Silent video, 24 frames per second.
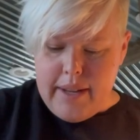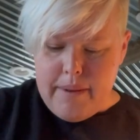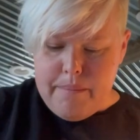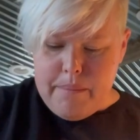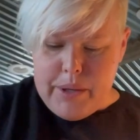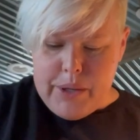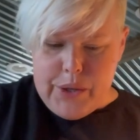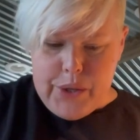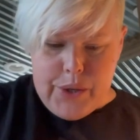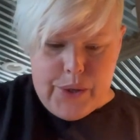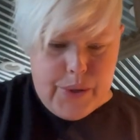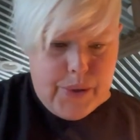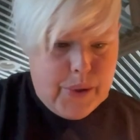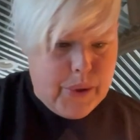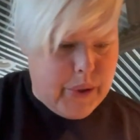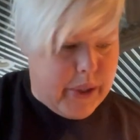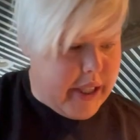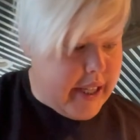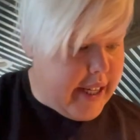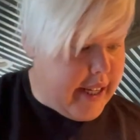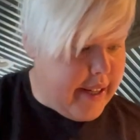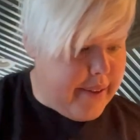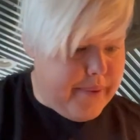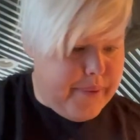but
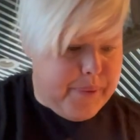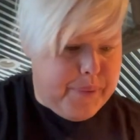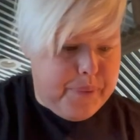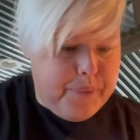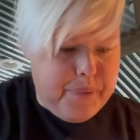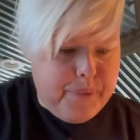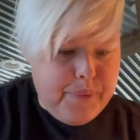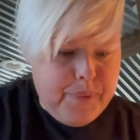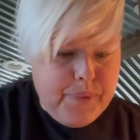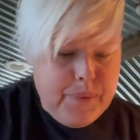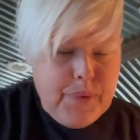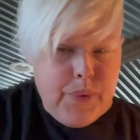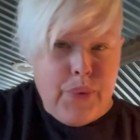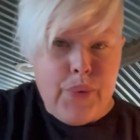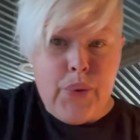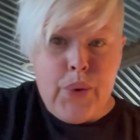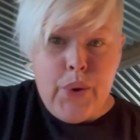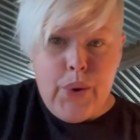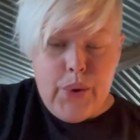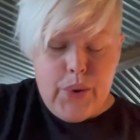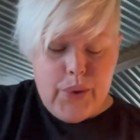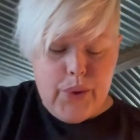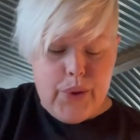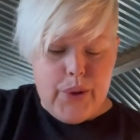surely,
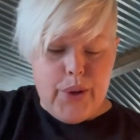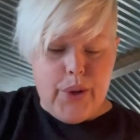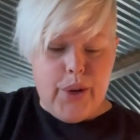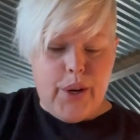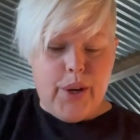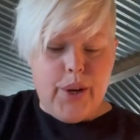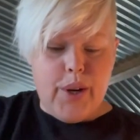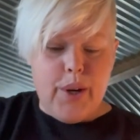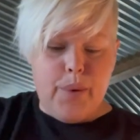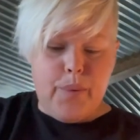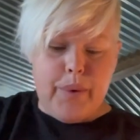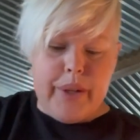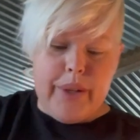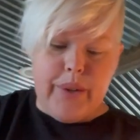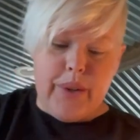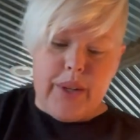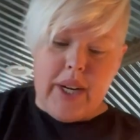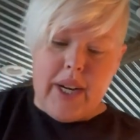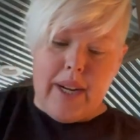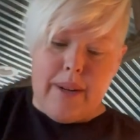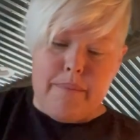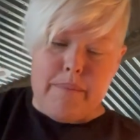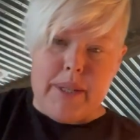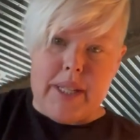the yard will
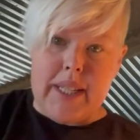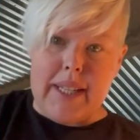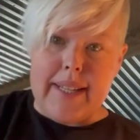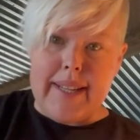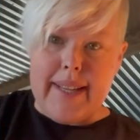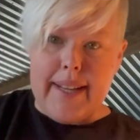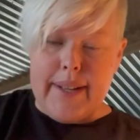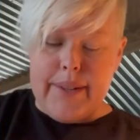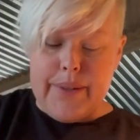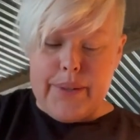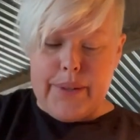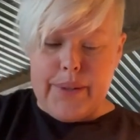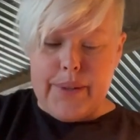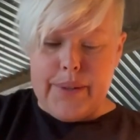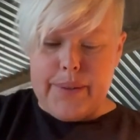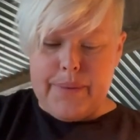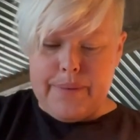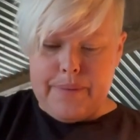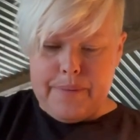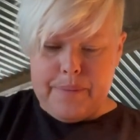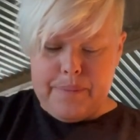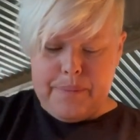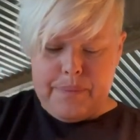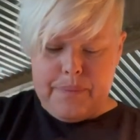come together.
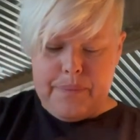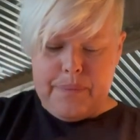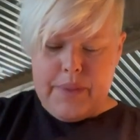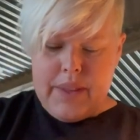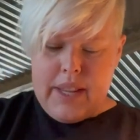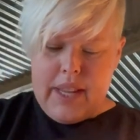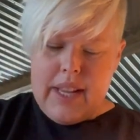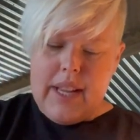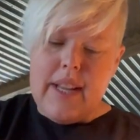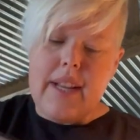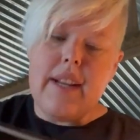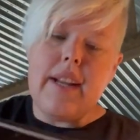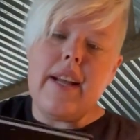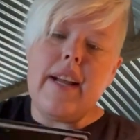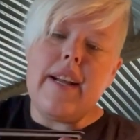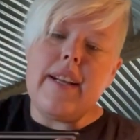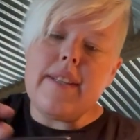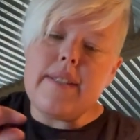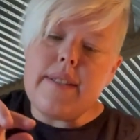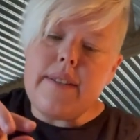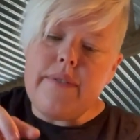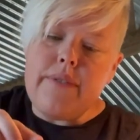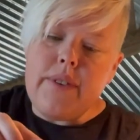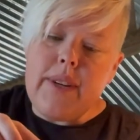
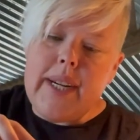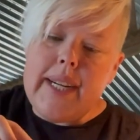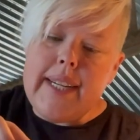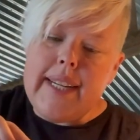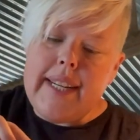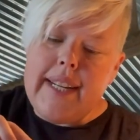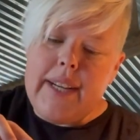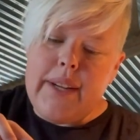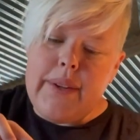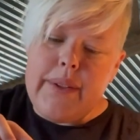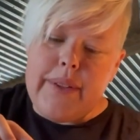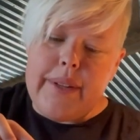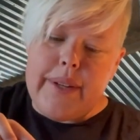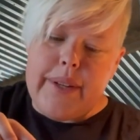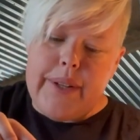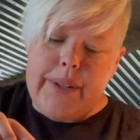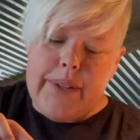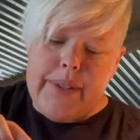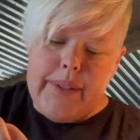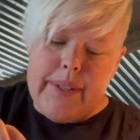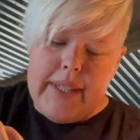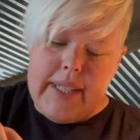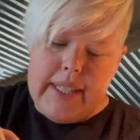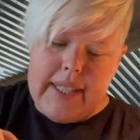As of right now
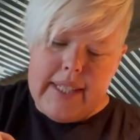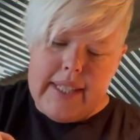though,